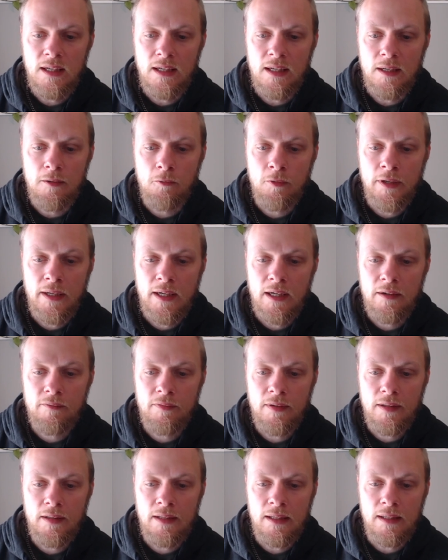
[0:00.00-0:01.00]
we have
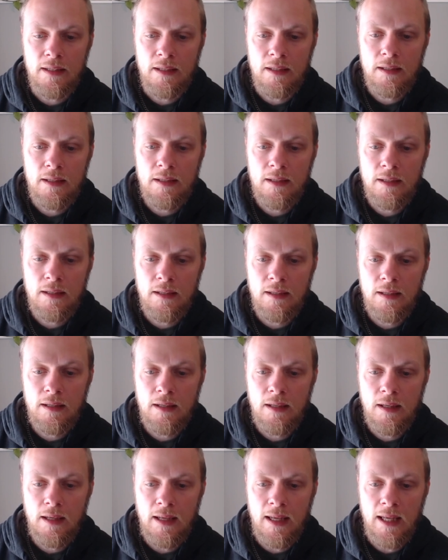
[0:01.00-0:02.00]
the
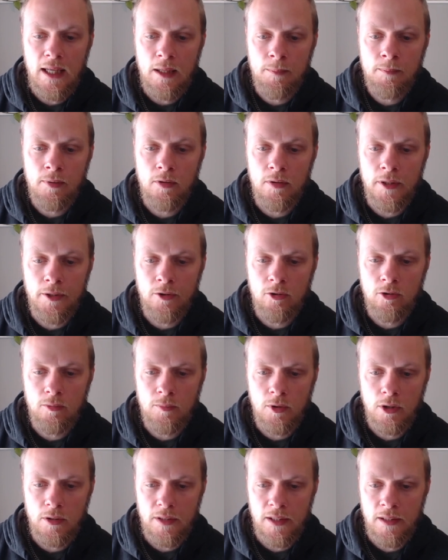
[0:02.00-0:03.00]
A
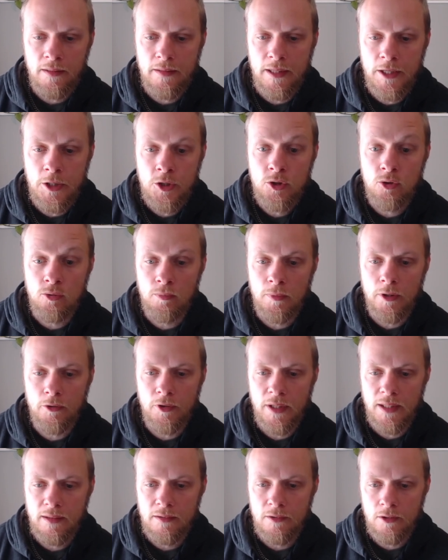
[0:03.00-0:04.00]
polynomial in the
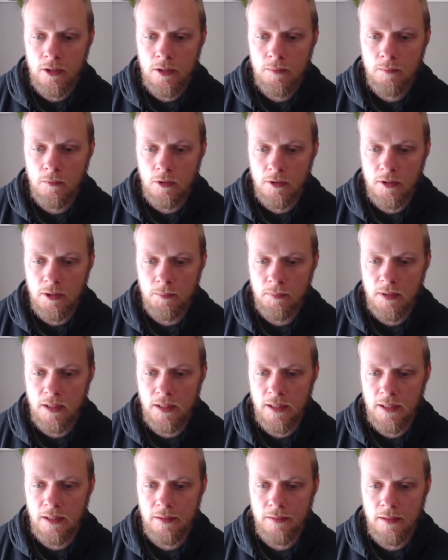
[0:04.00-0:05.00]
numerator
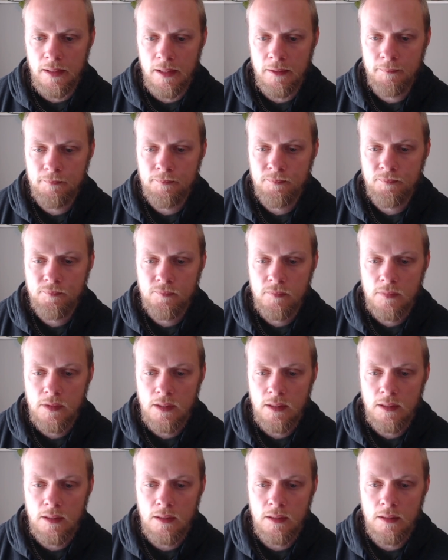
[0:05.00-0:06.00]
multiplying the
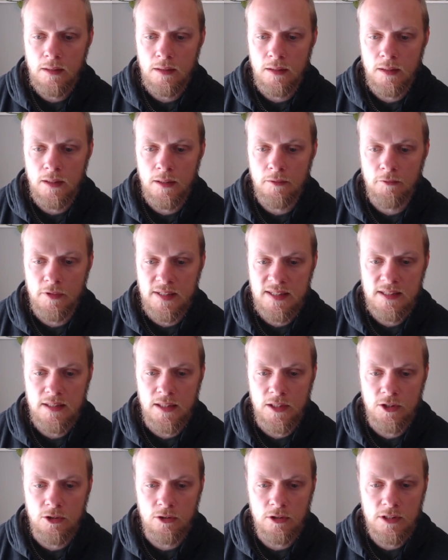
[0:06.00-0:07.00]

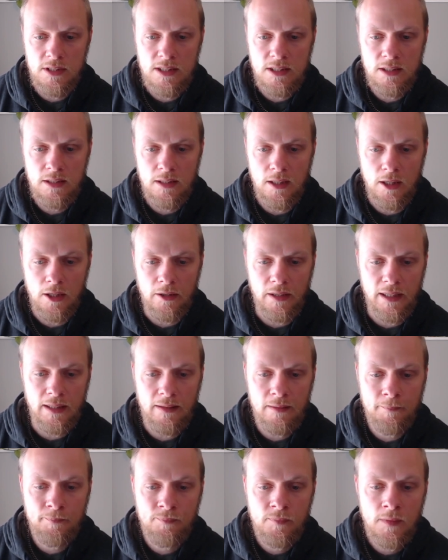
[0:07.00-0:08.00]
residuals. All right,
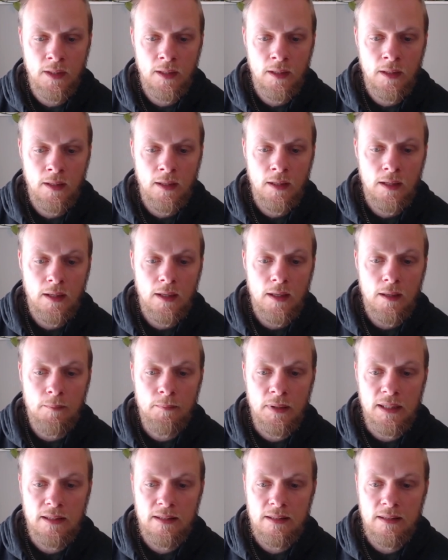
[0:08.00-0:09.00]

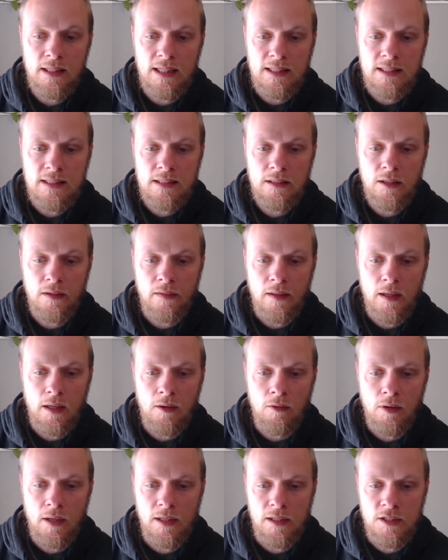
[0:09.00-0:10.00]
but that's not
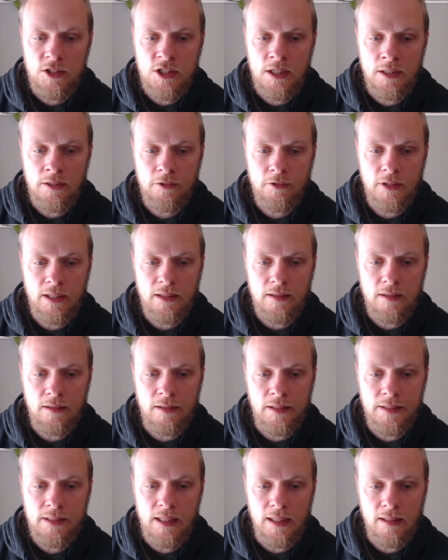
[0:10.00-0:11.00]
how I generated
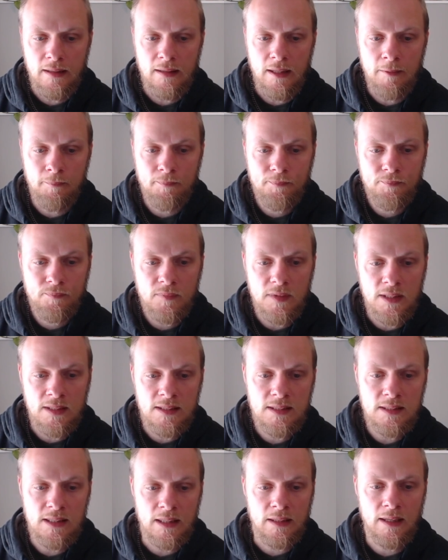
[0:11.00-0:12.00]
the data.
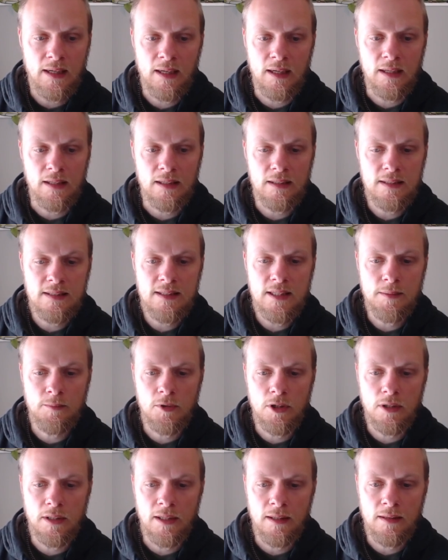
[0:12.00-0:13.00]
Instead, I
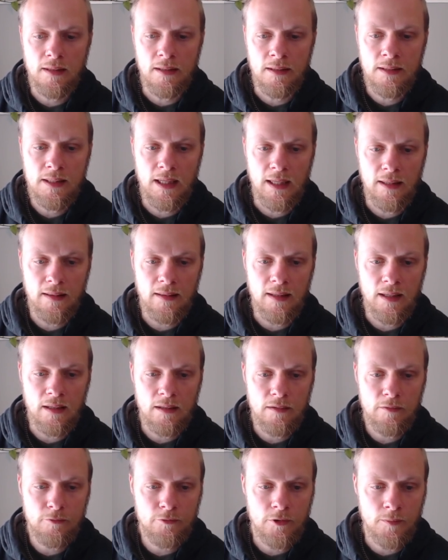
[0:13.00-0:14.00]
simulated data
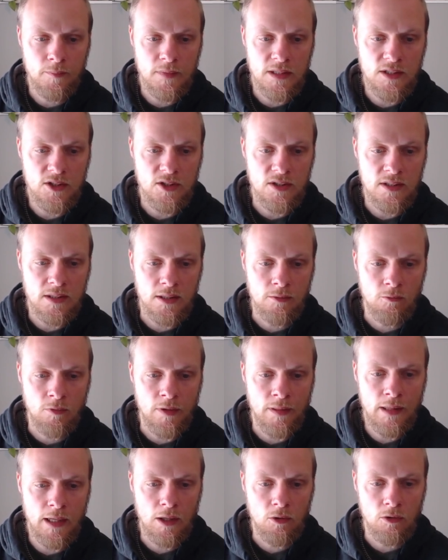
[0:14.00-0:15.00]
from the system
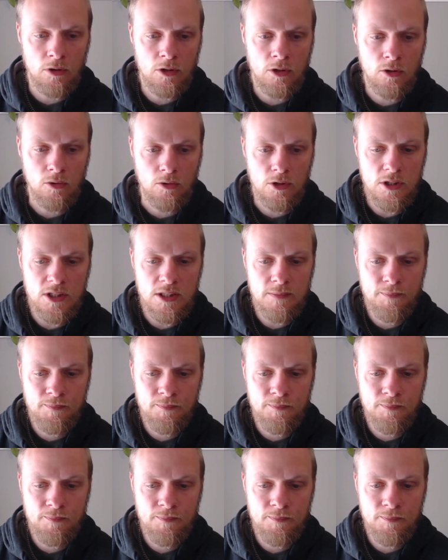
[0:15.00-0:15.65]
without noise,